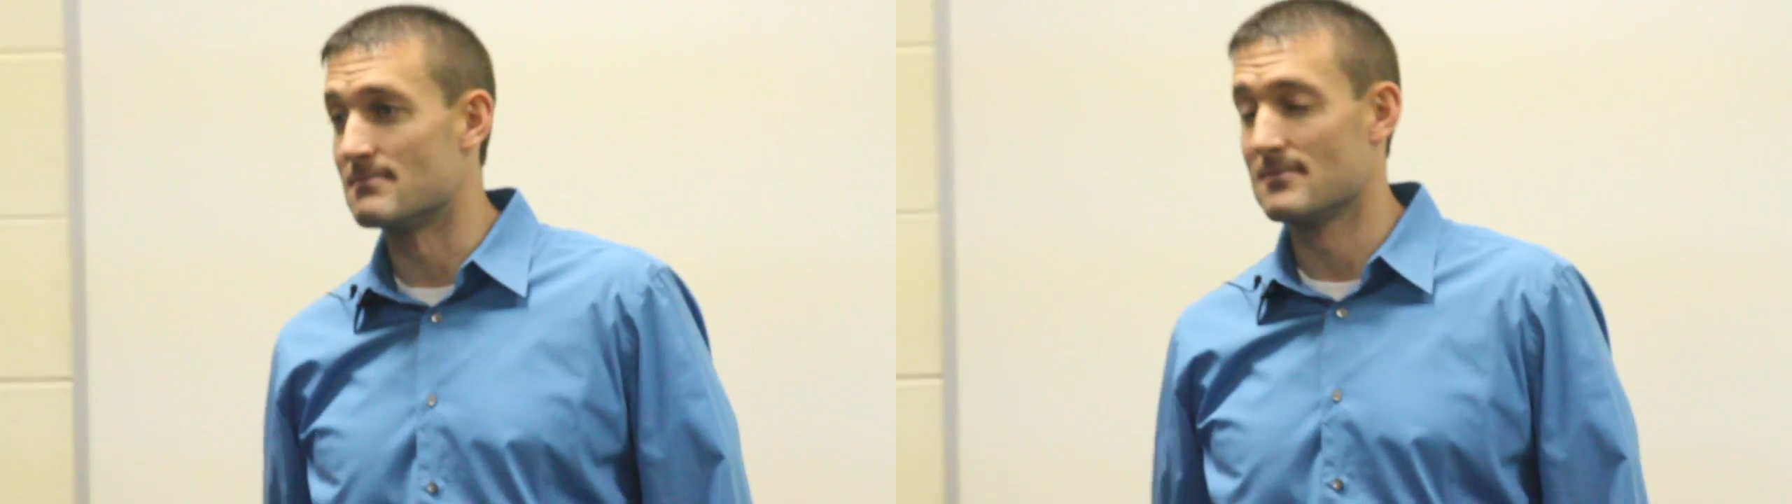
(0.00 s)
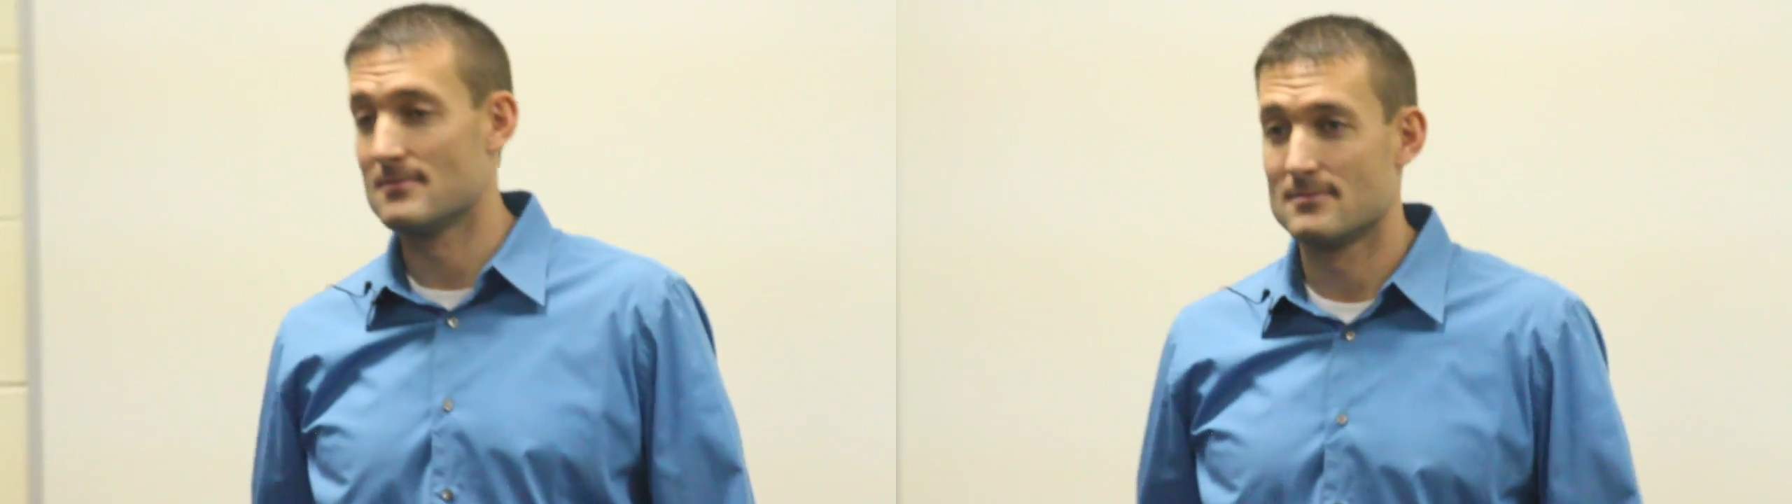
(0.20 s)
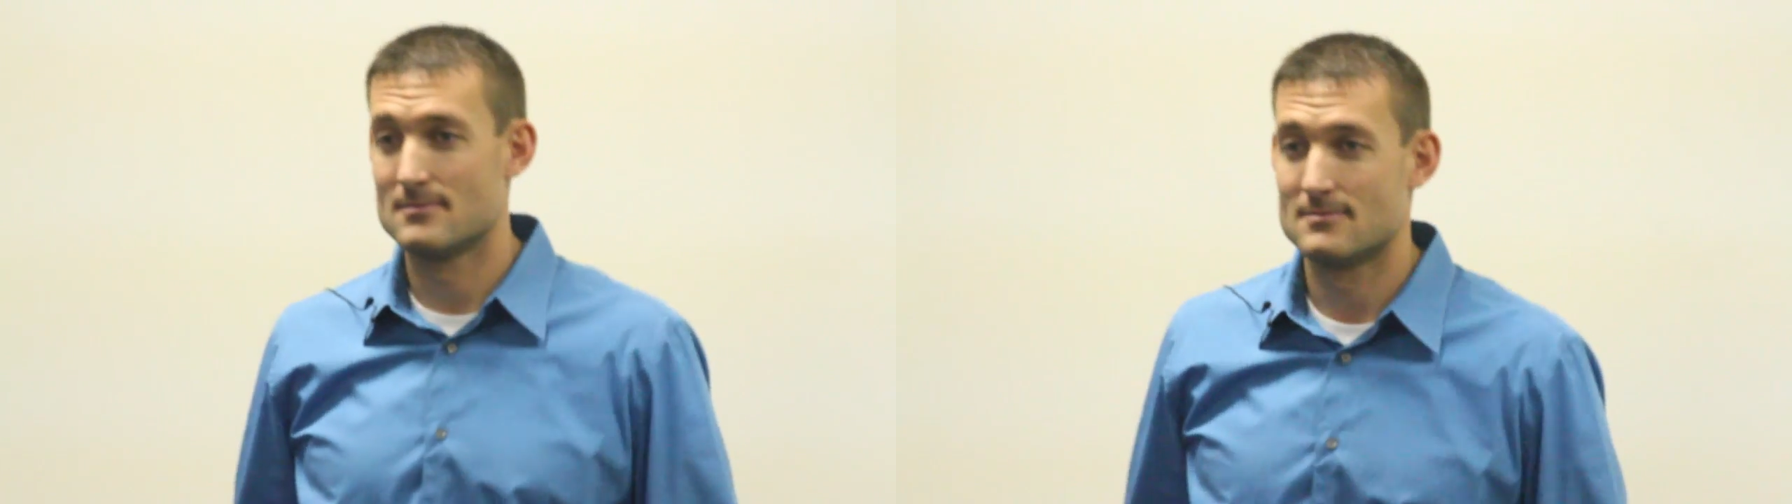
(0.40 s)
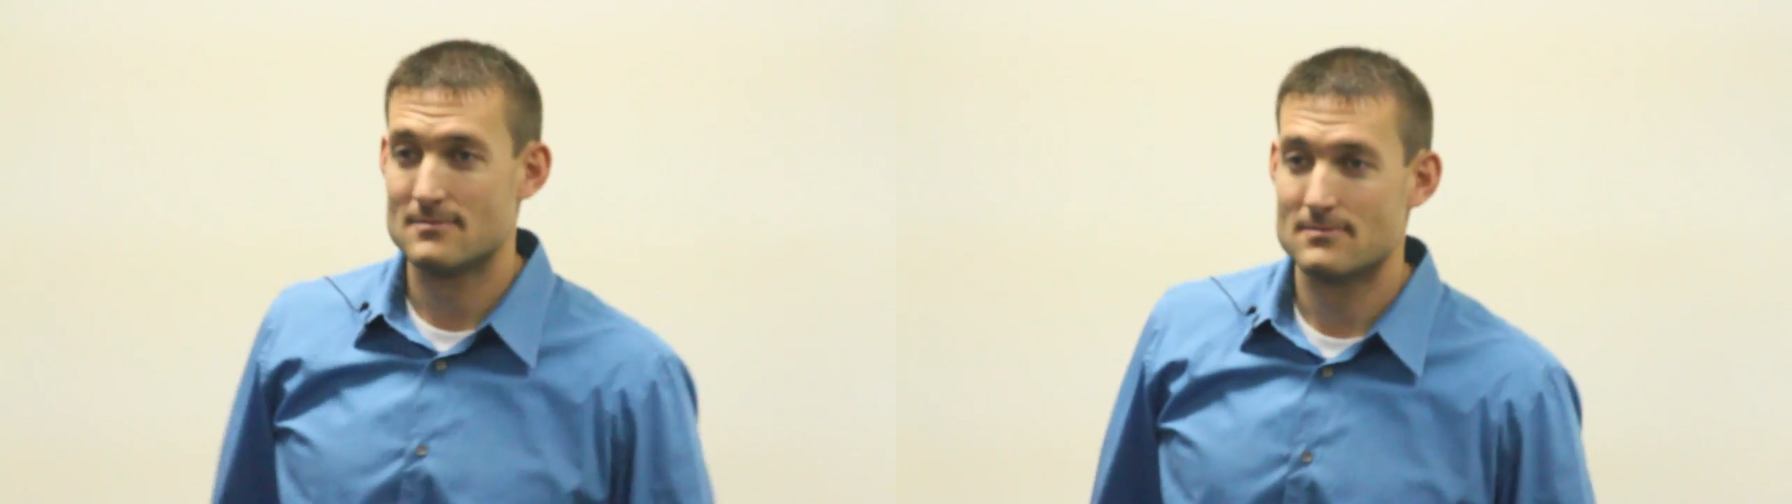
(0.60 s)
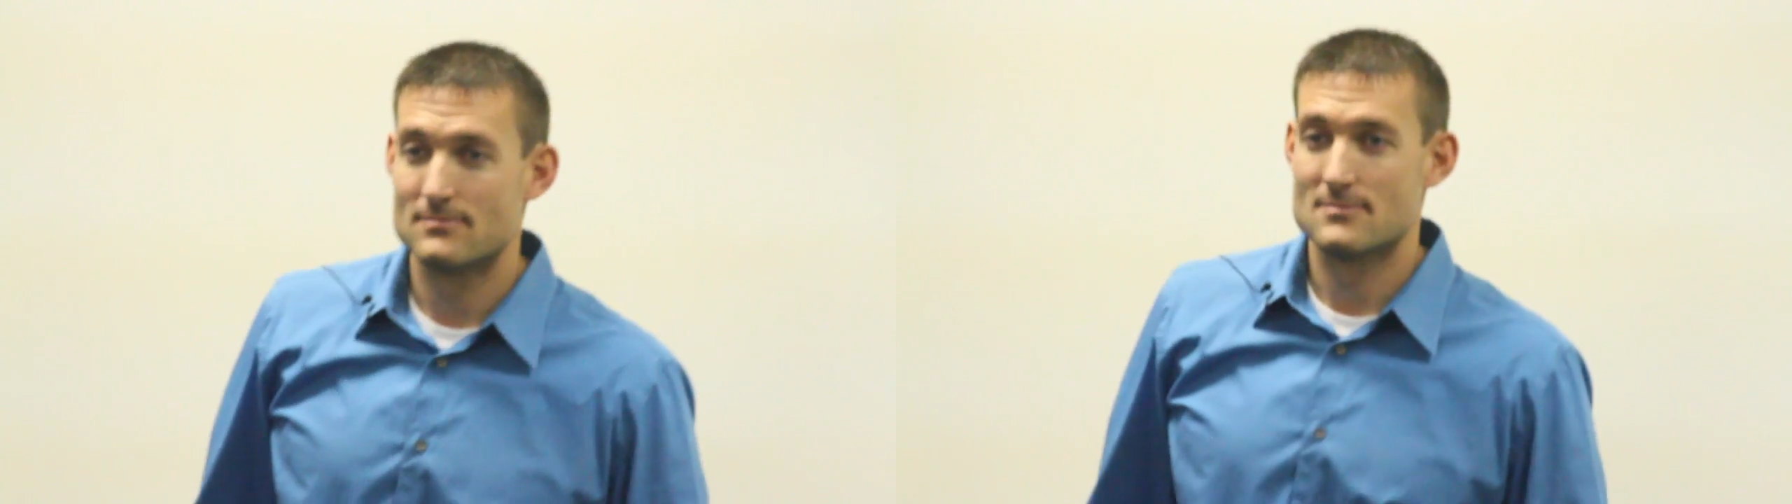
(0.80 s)

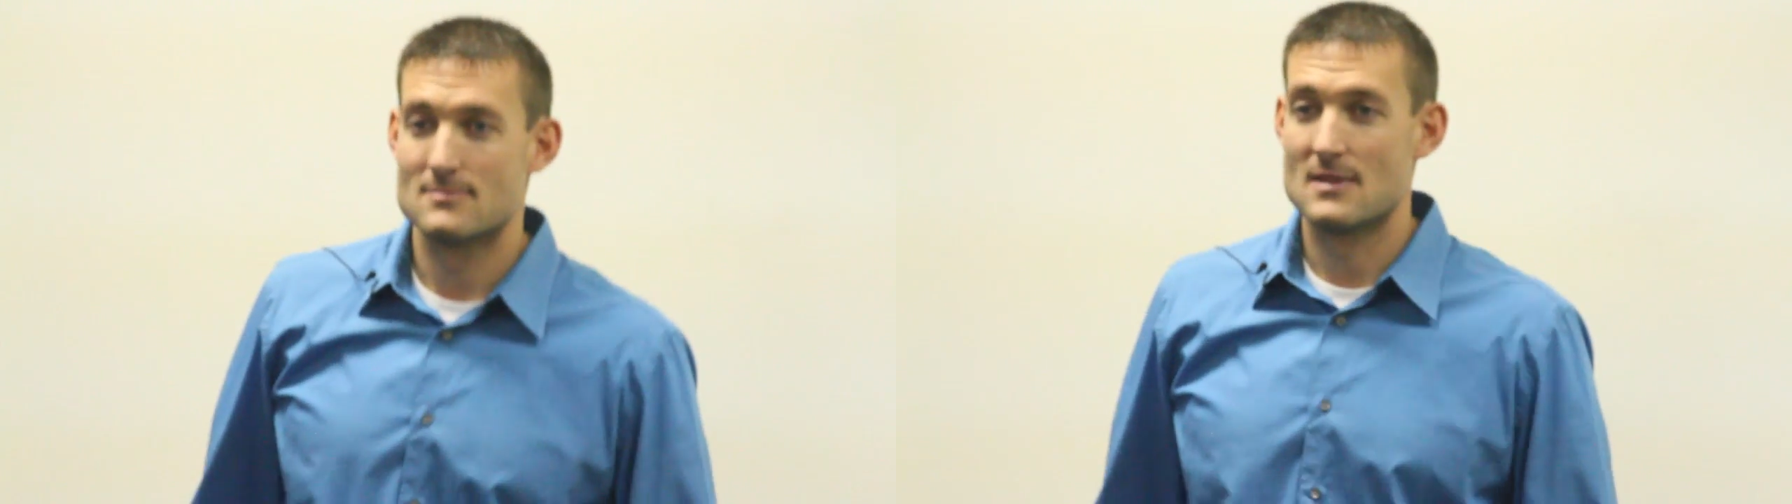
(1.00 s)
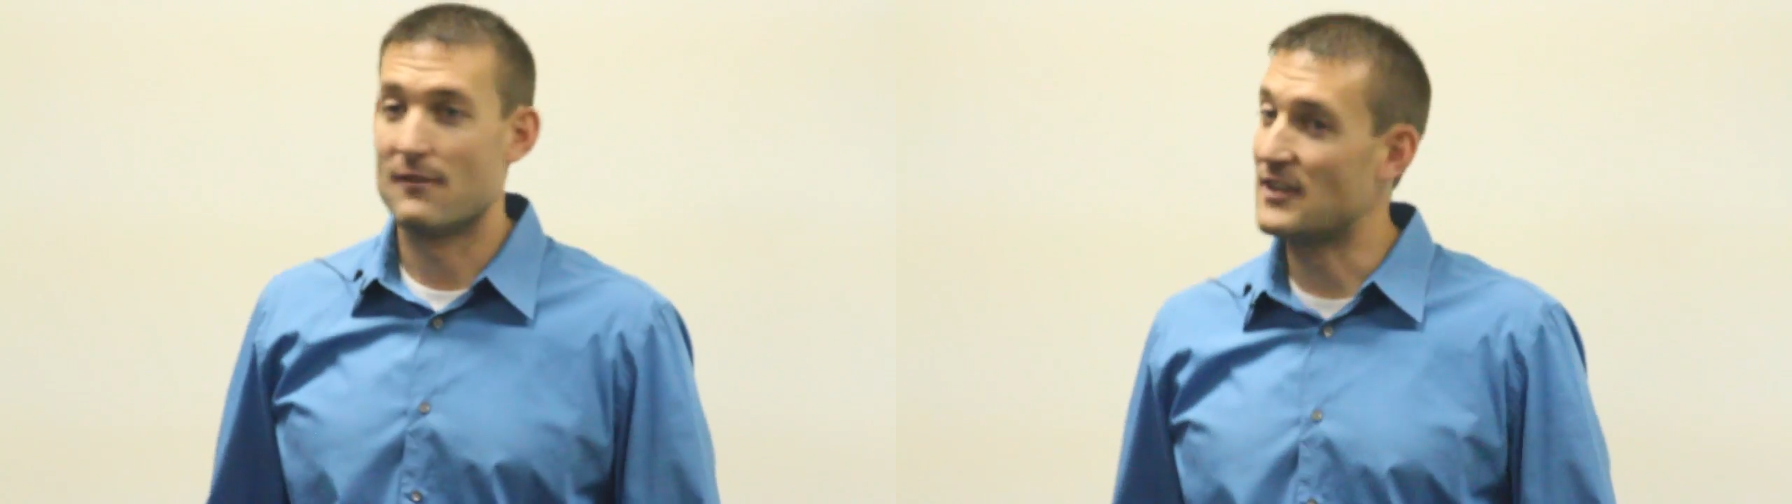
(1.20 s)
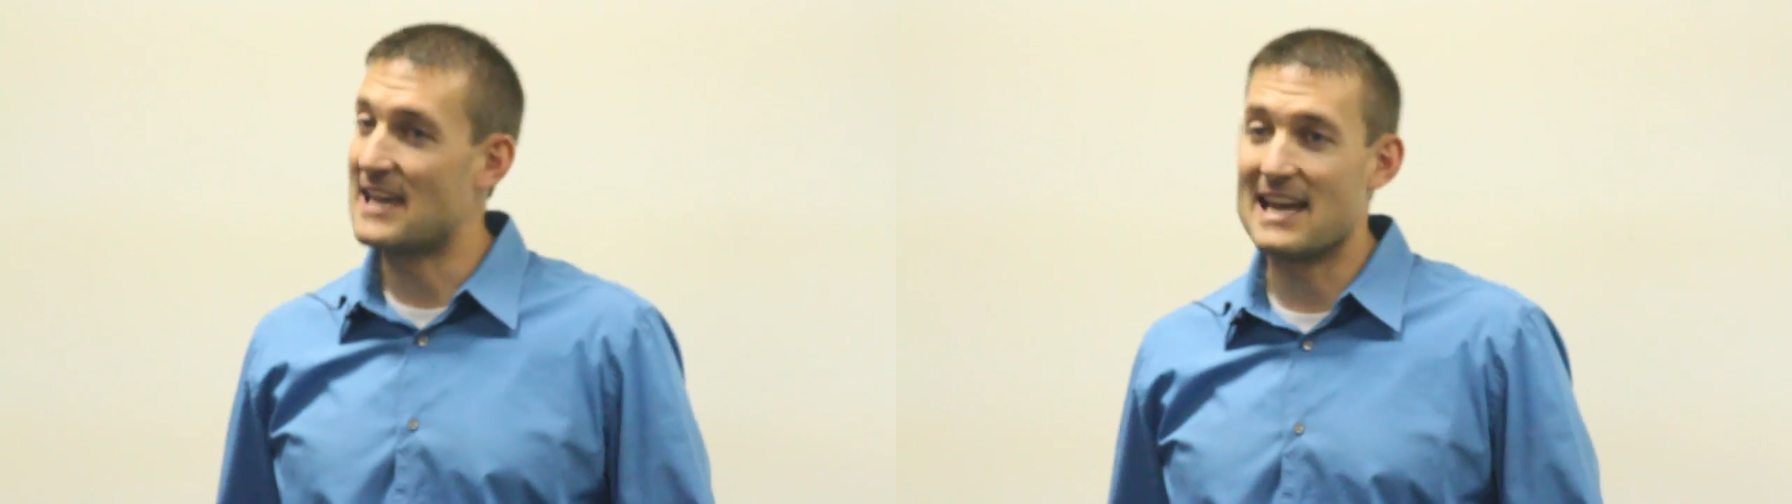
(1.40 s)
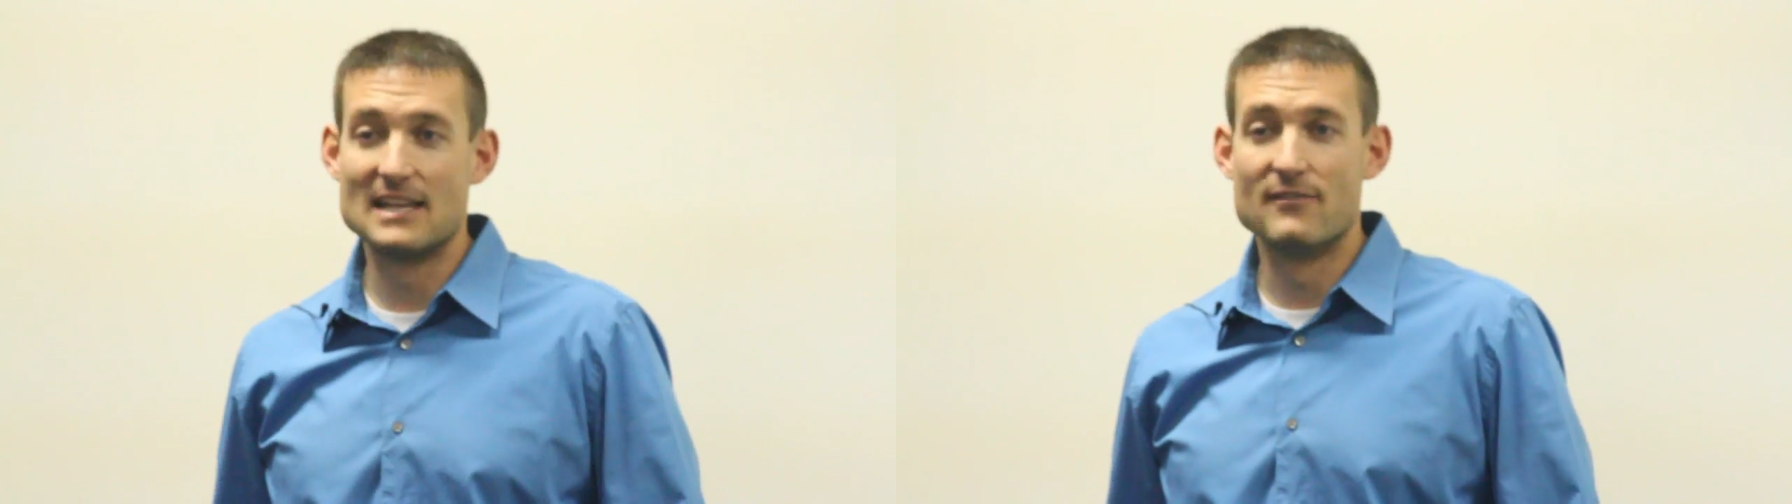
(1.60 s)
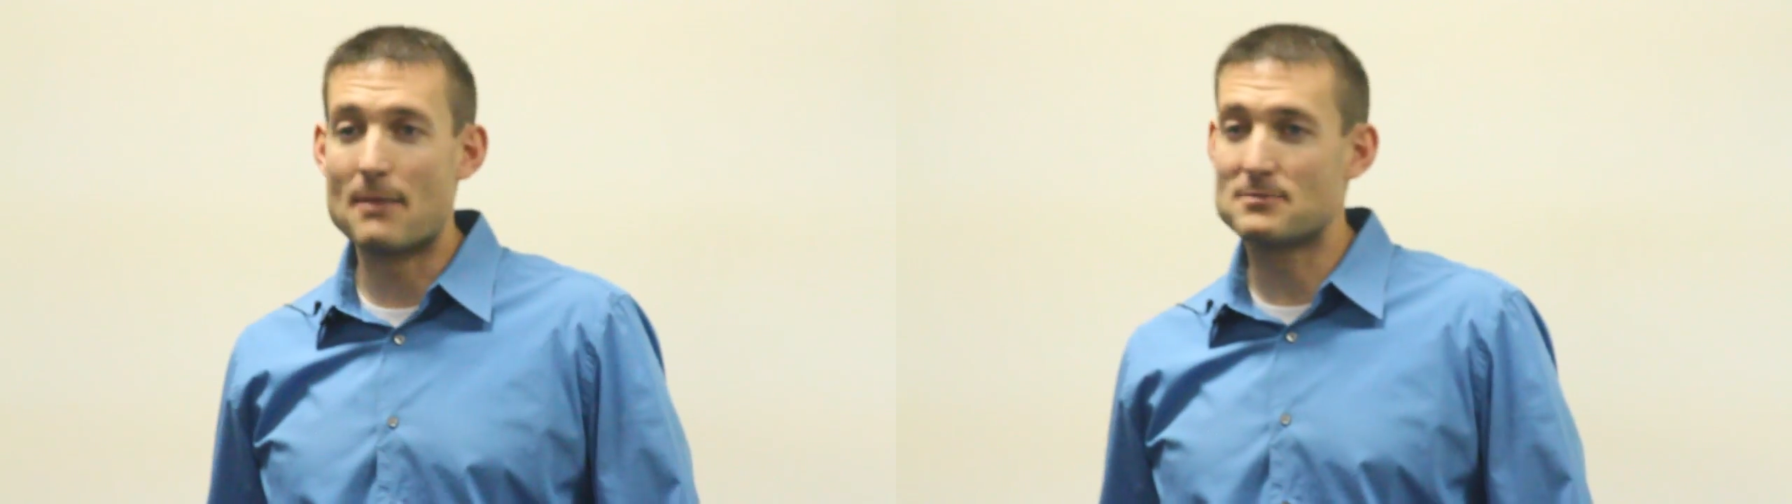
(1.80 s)
If you can't
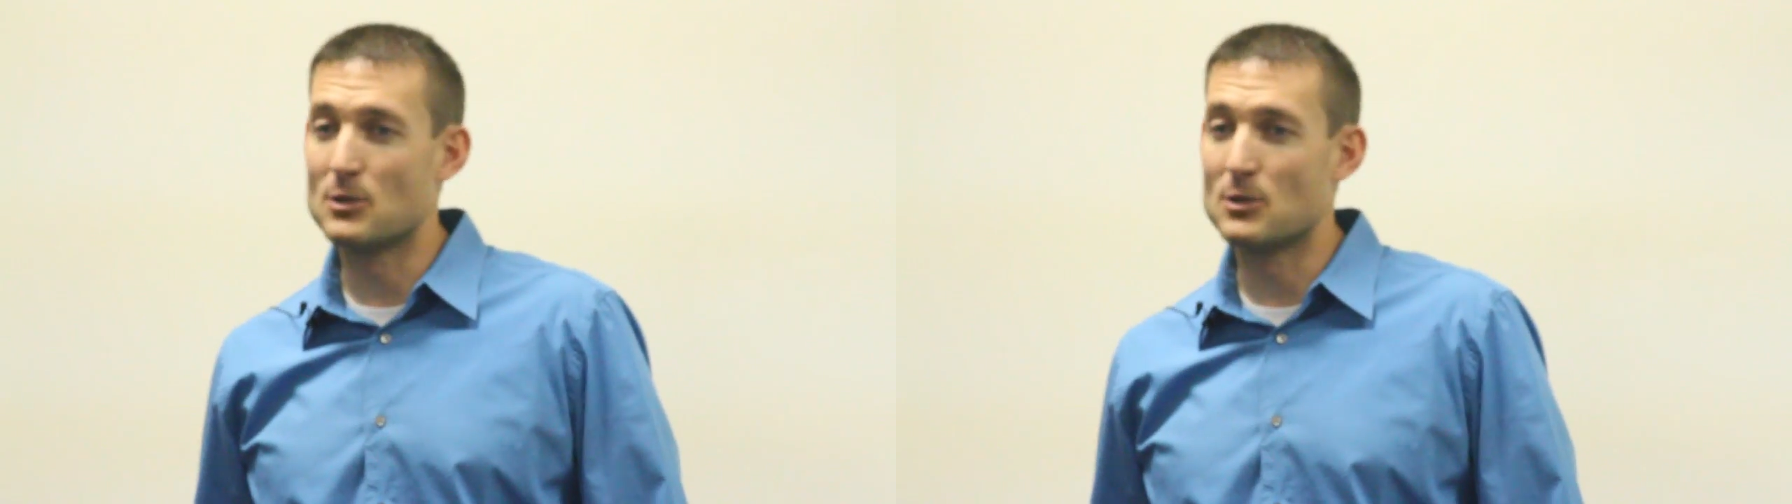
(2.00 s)
live up